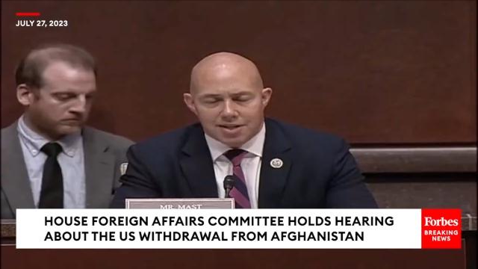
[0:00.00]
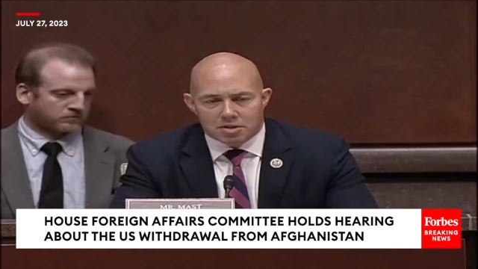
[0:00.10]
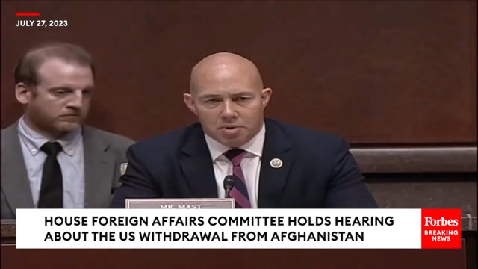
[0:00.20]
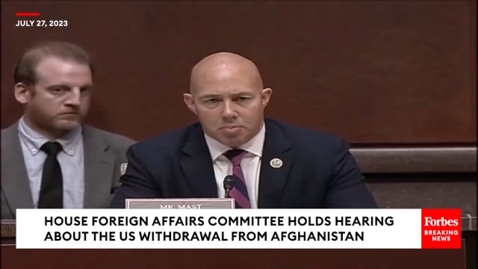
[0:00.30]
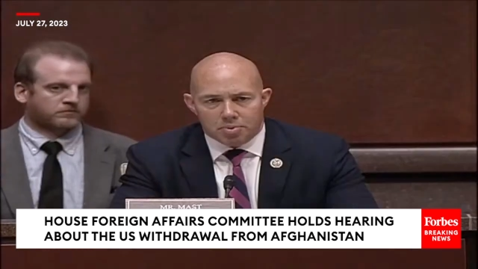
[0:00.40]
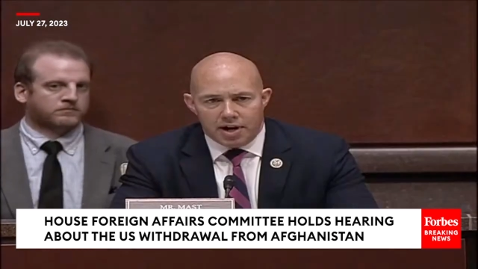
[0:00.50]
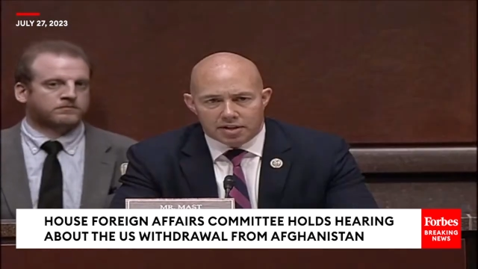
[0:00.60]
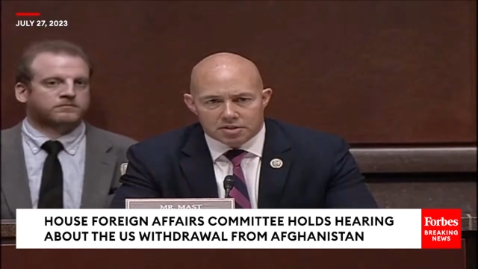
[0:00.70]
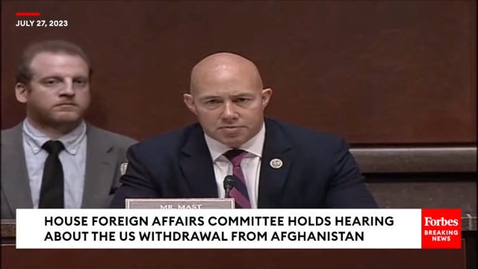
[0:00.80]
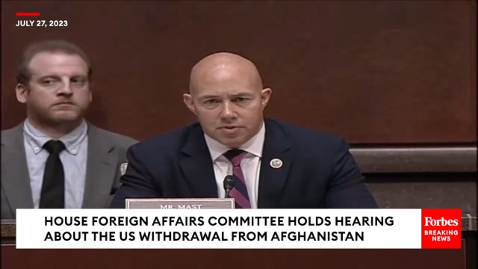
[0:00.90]
Speaker 1: ask about
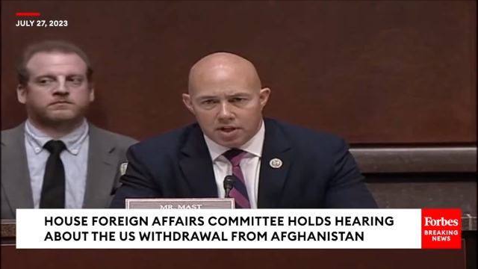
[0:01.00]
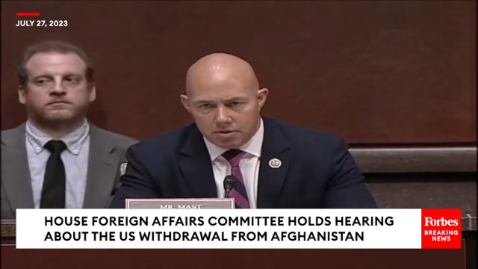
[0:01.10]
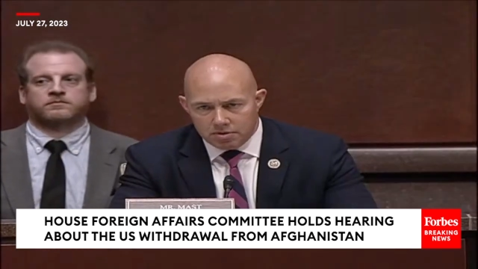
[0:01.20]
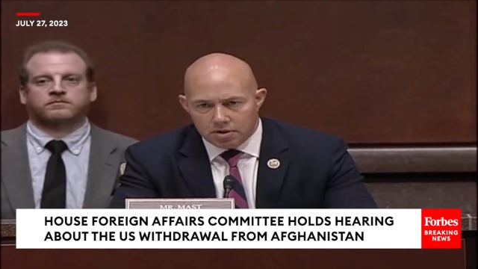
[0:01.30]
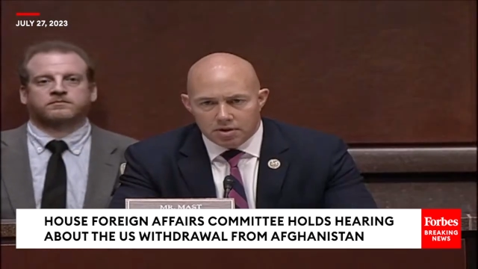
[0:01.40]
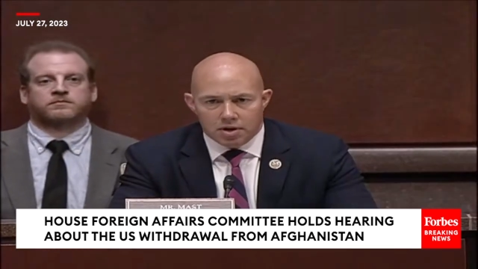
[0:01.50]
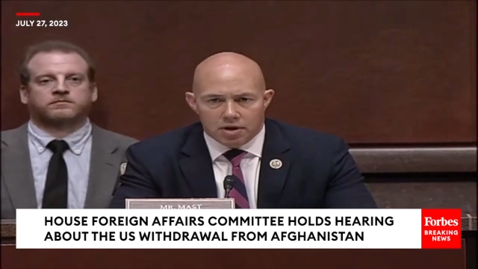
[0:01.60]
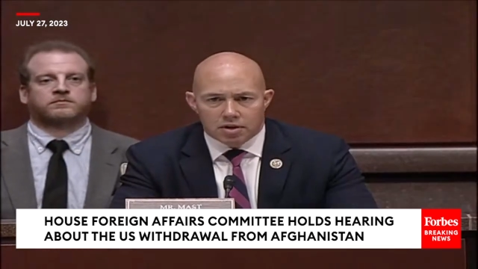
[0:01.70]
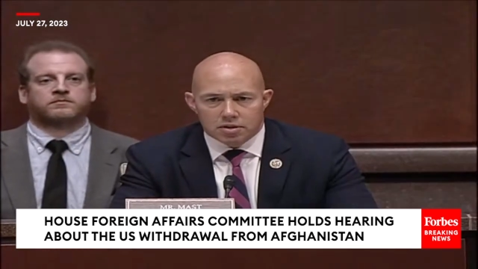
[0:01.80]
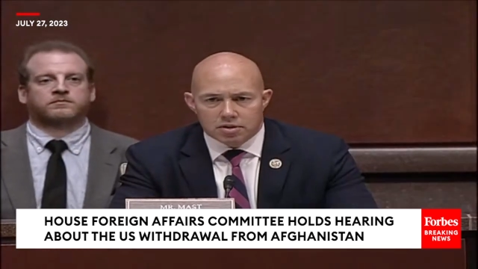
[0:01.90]
practice for that,
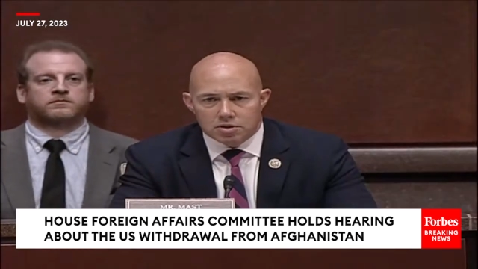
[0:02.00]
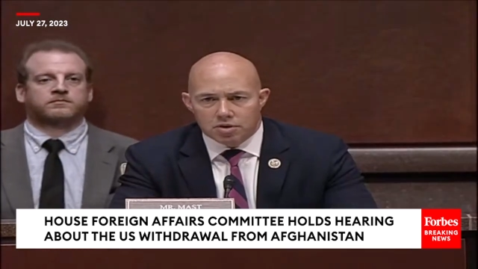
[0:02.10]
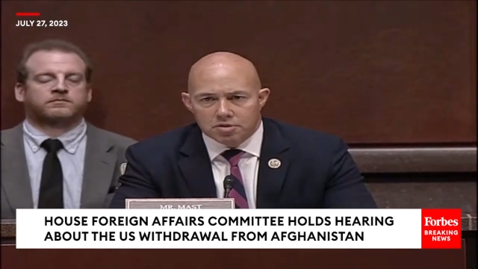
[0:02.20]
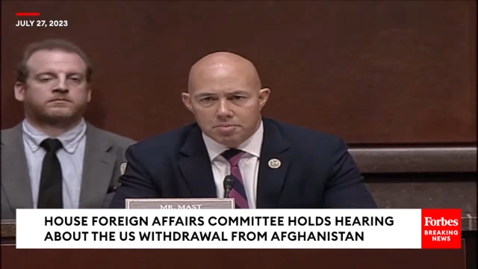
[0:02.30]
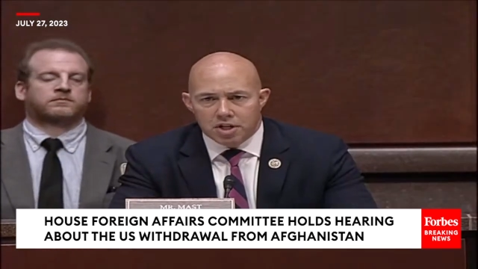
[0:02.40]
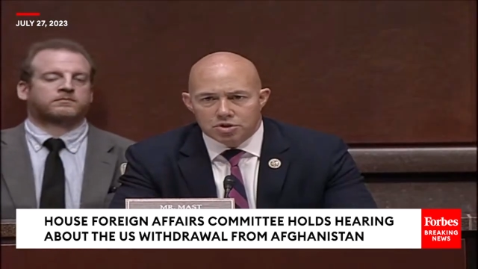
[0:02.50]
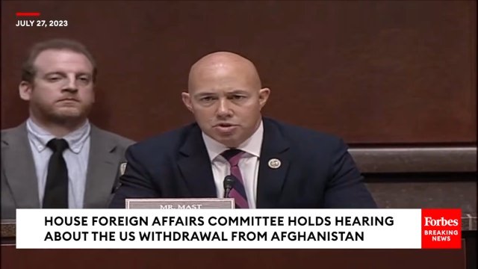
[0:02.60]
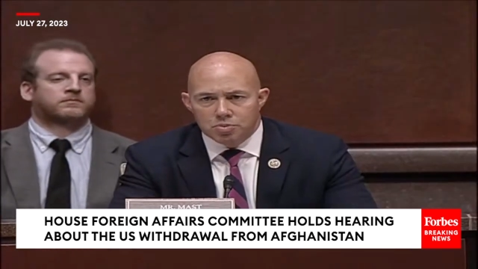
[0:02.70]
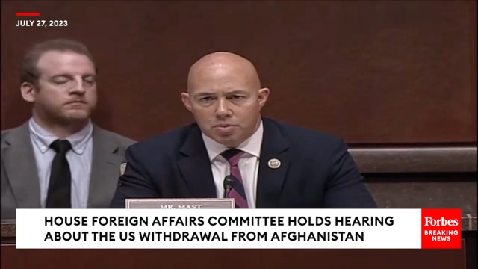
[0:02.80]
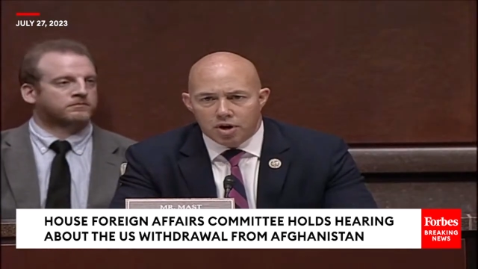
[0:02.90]
uh, Sergeant Major,
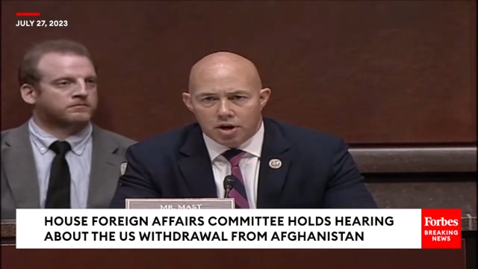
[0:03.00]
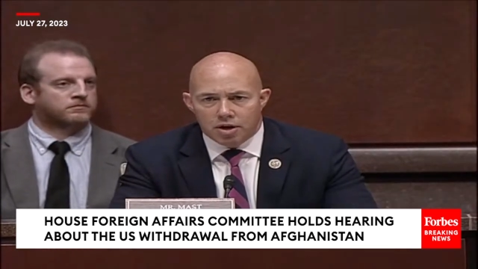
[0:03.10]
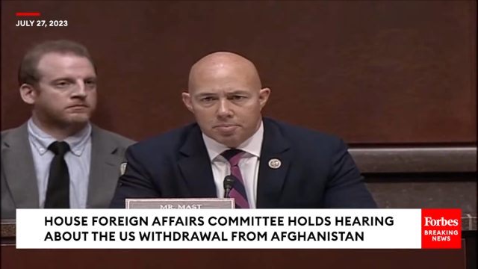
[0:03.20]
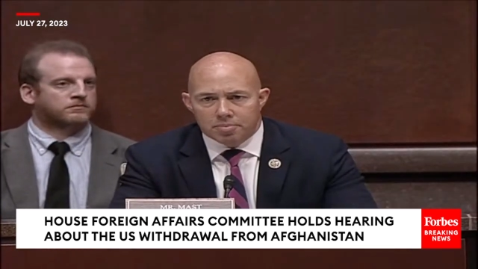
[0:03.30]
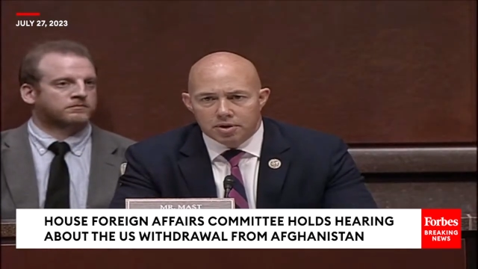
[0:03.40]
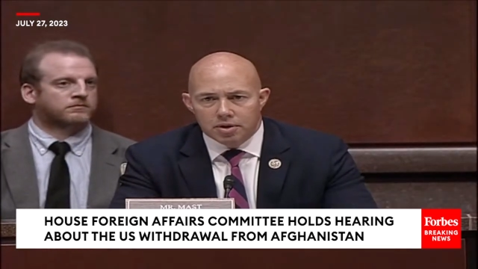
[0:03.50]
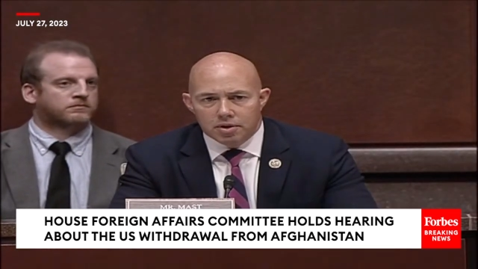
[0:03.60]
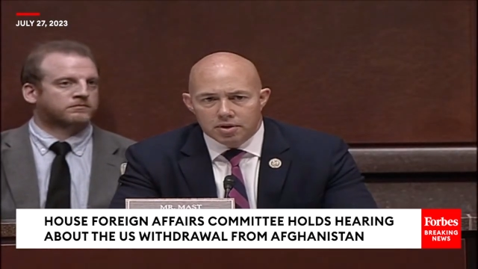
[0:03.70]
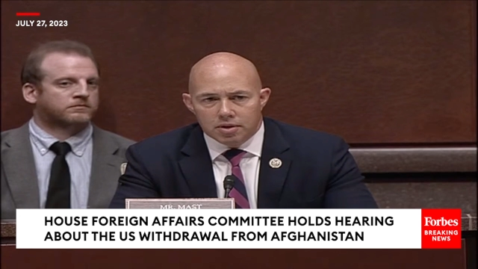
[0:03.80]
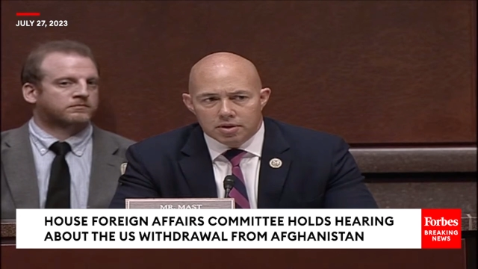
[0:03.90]
you brought up
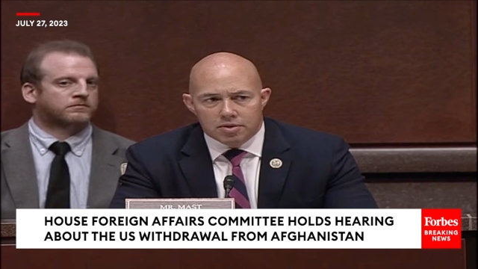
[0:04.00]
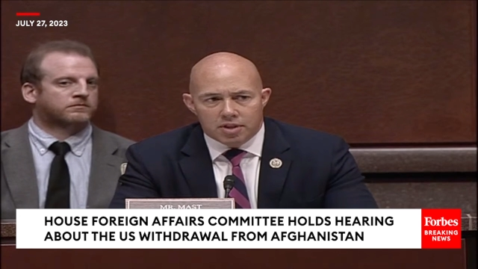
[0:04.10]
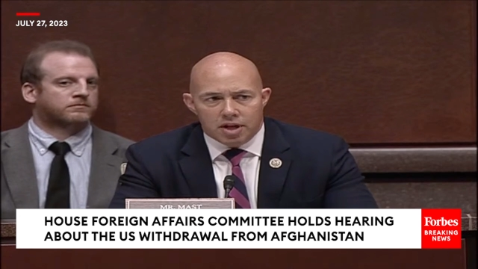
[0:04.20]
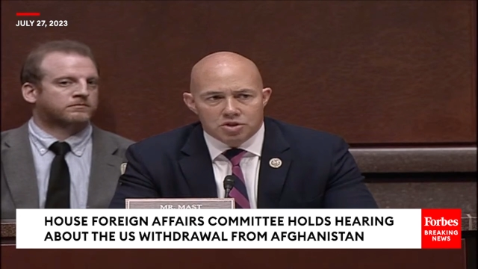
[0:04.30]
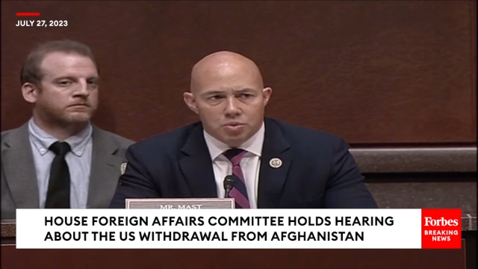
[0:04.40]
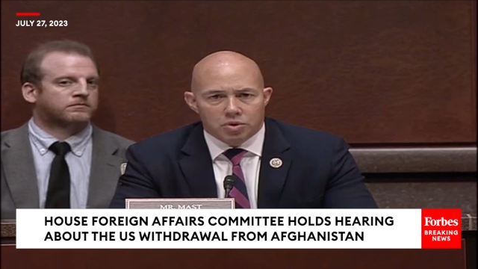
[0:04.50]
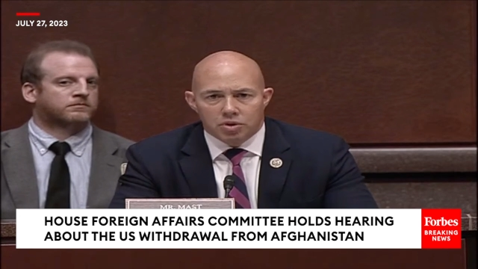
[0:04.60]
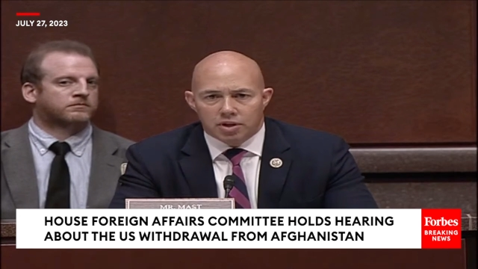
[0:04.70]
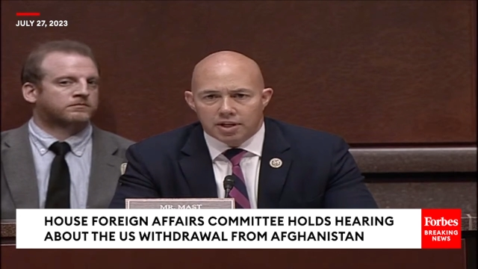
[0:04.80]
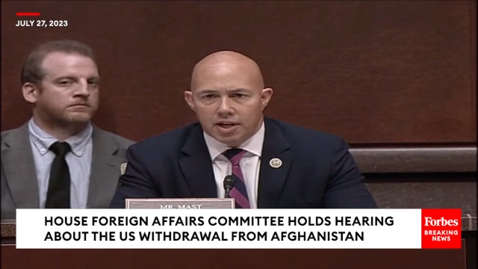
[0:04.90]
that you were
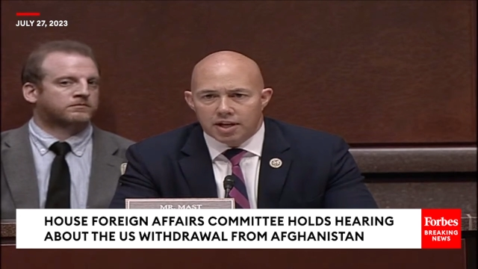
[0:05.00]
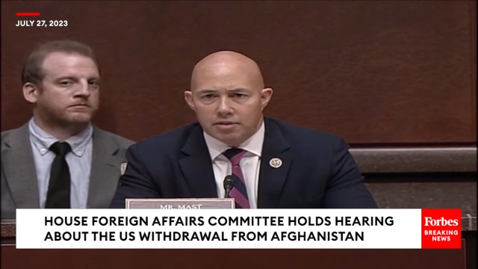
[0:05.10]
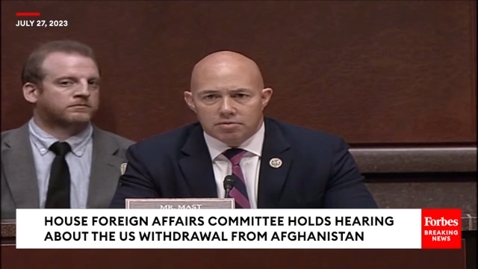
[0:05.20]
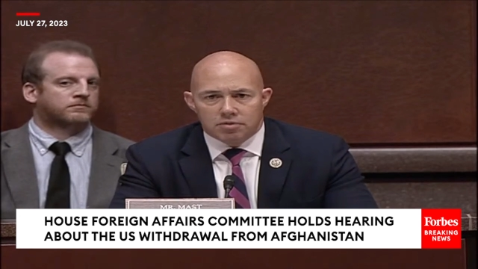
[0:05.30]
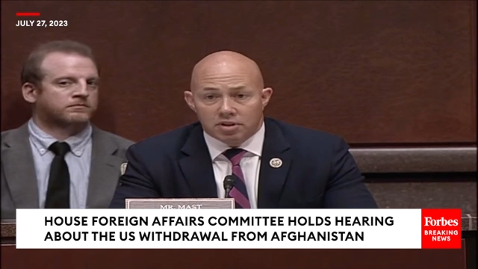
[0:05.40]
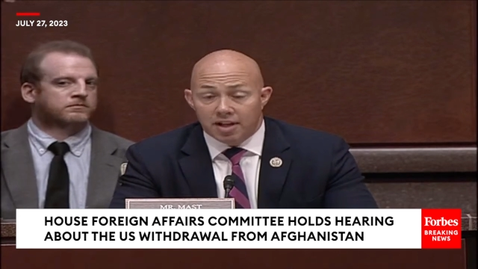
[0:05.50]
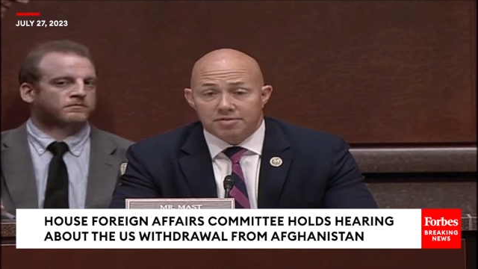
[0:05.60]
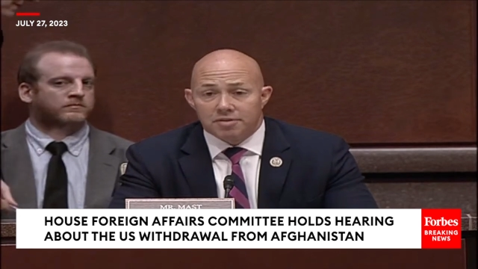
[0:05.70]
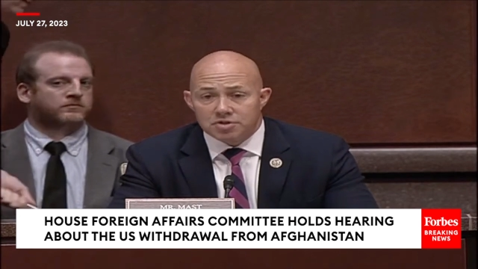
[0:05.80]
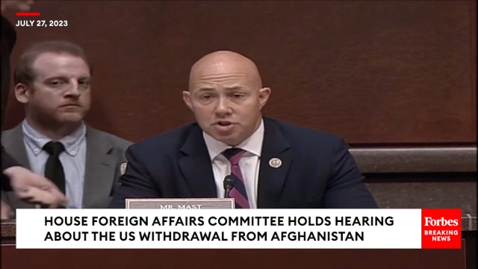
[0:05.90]
looking at the level of